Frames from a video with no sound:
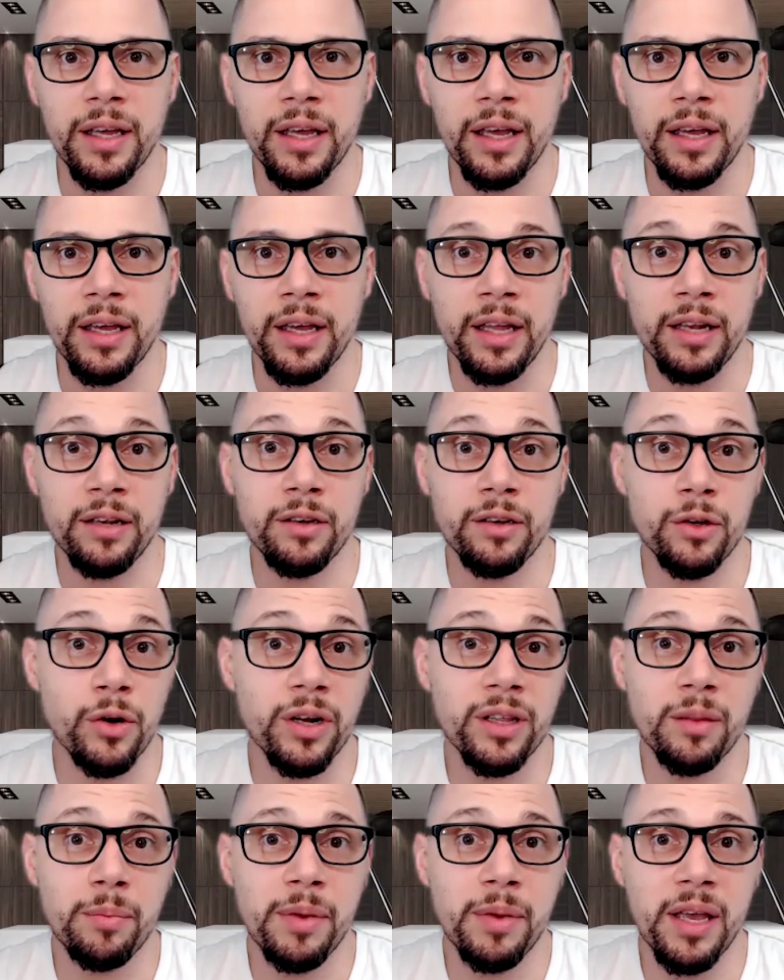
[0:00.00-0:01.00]
And you're
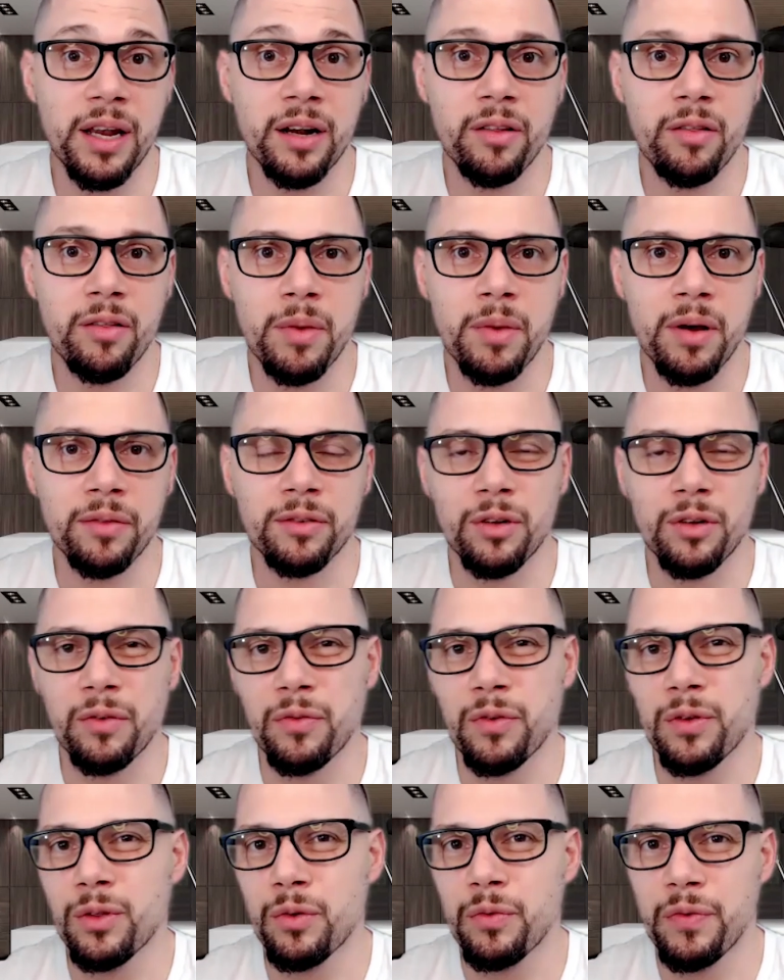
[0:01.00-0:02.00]
at the beginning of the month. So
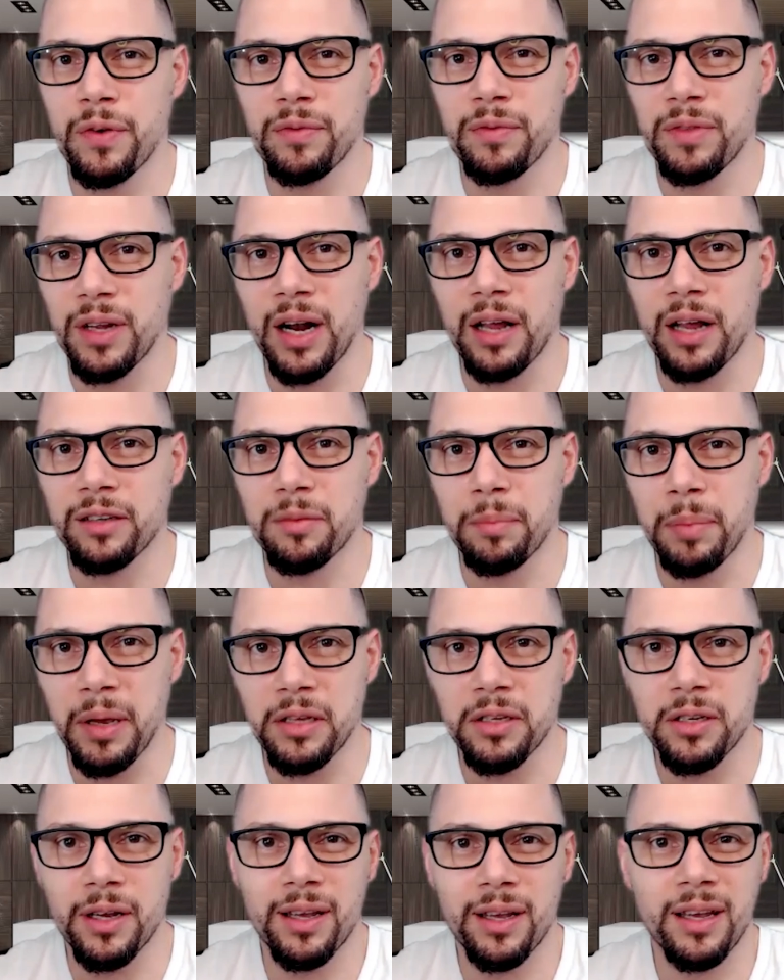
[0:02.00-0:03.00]
if you do $50 a
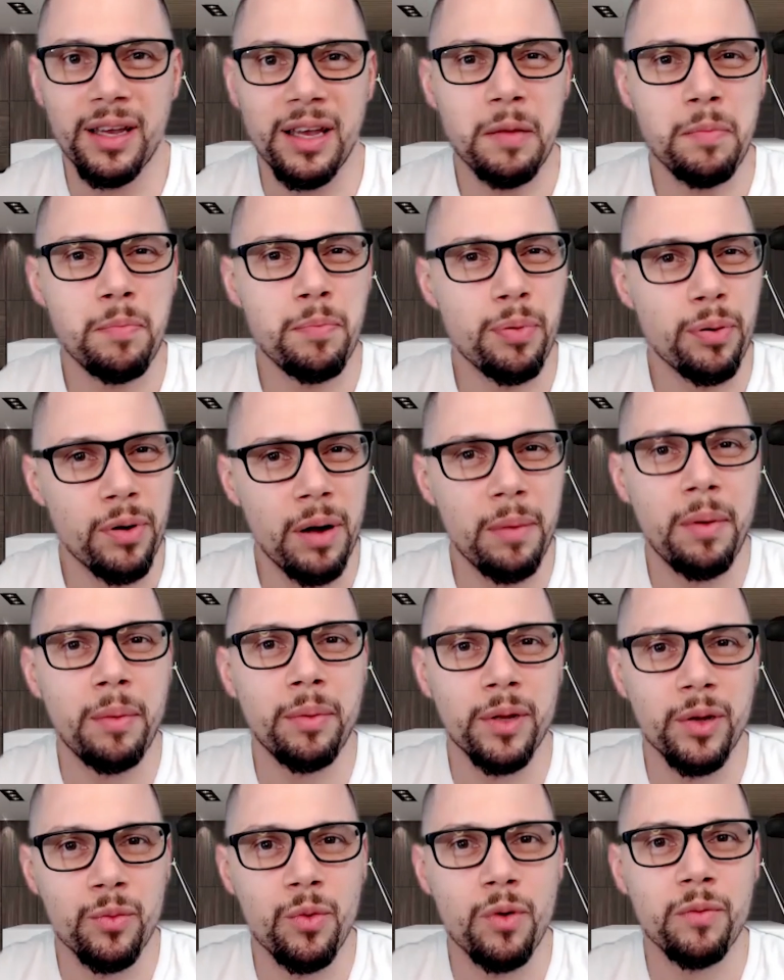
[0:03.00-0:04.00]
paycheck, it
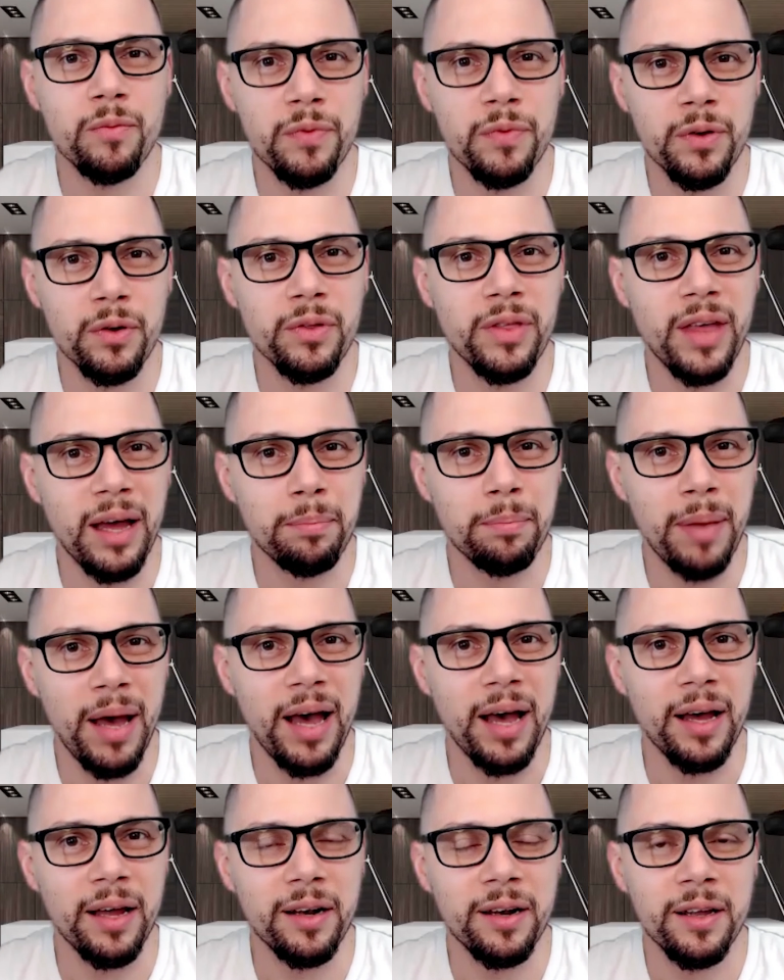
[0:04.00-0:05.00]
probably won't feel that
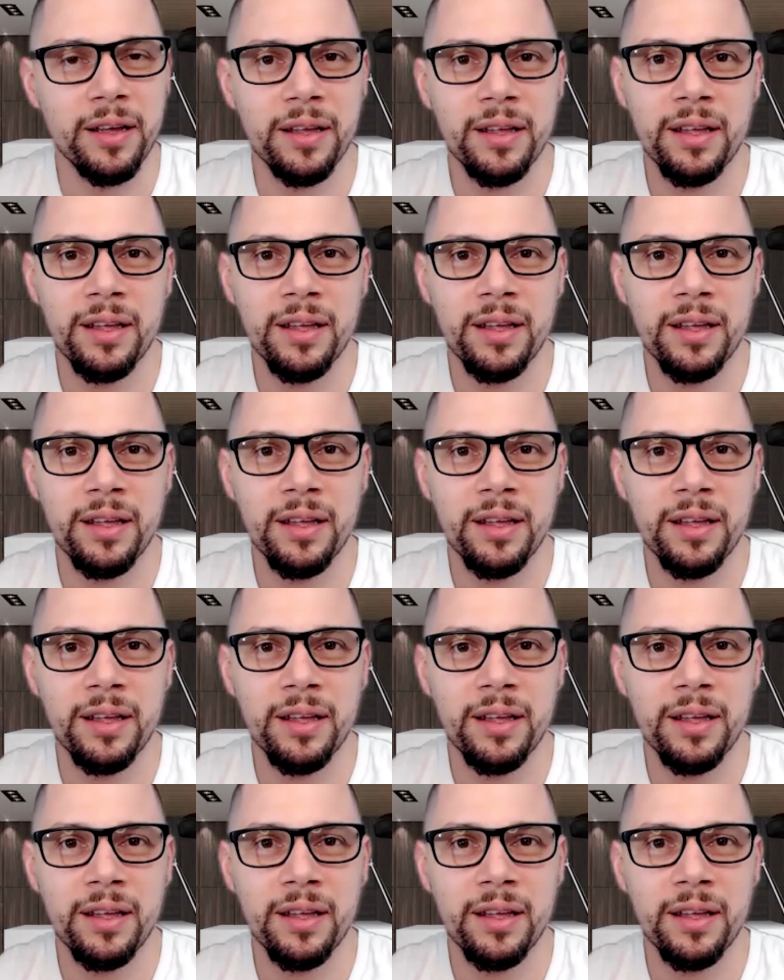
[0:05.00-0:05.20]
bad.